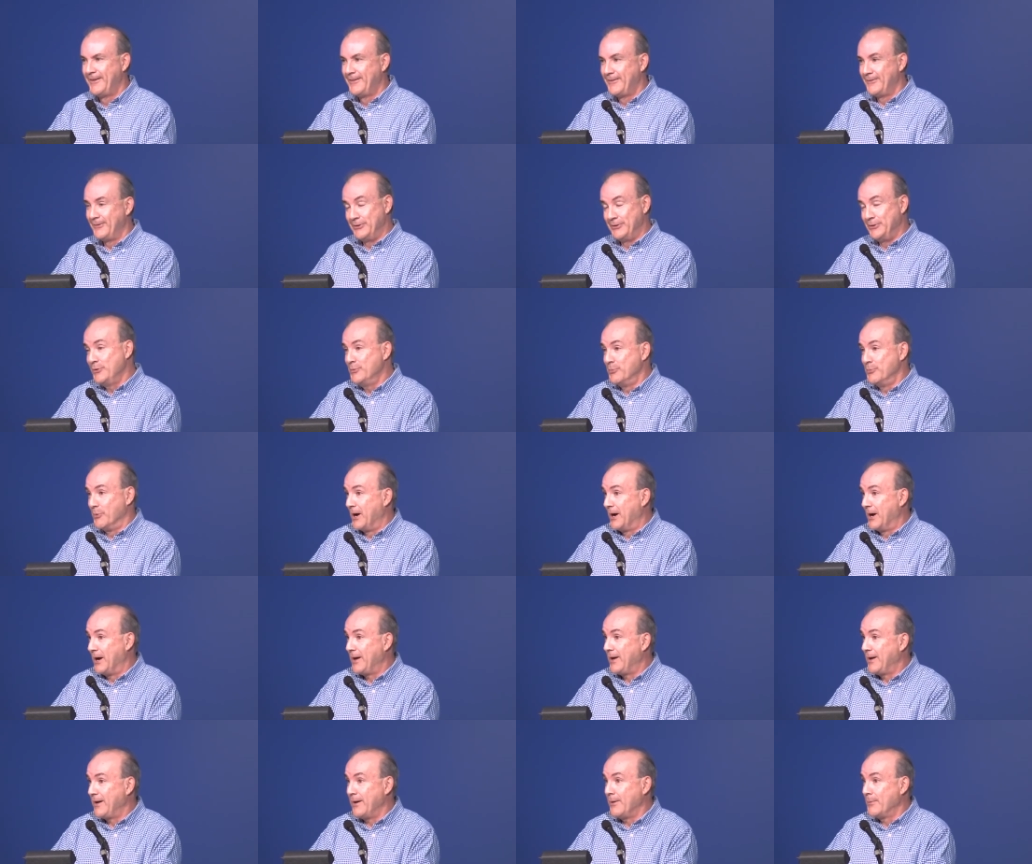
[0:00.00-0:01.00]
Well, he knew
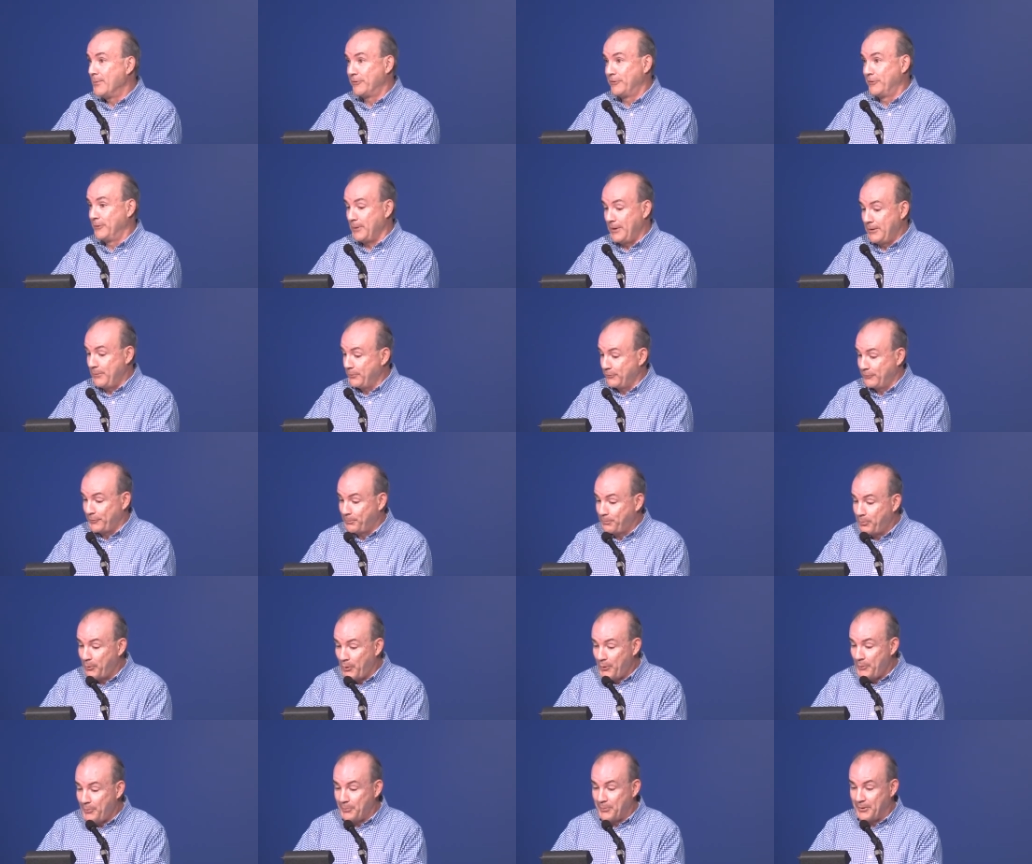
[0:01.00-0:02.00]
right. It was, it was
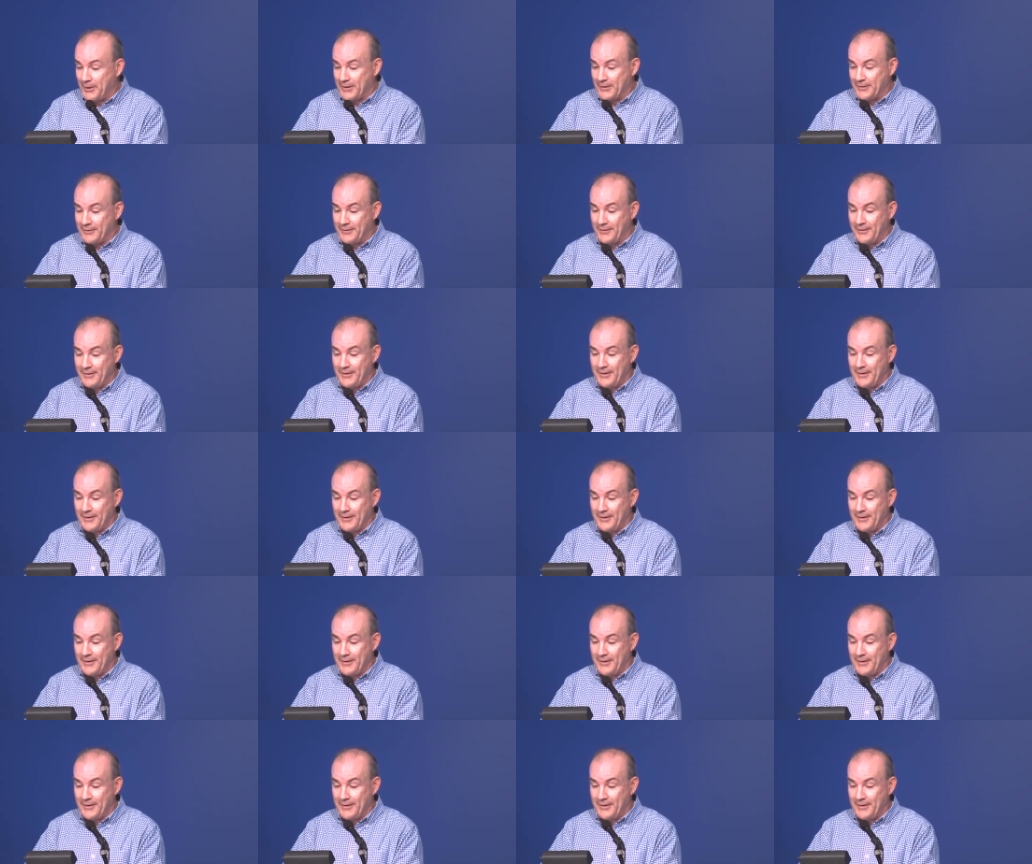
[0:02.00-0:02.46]
appropriate.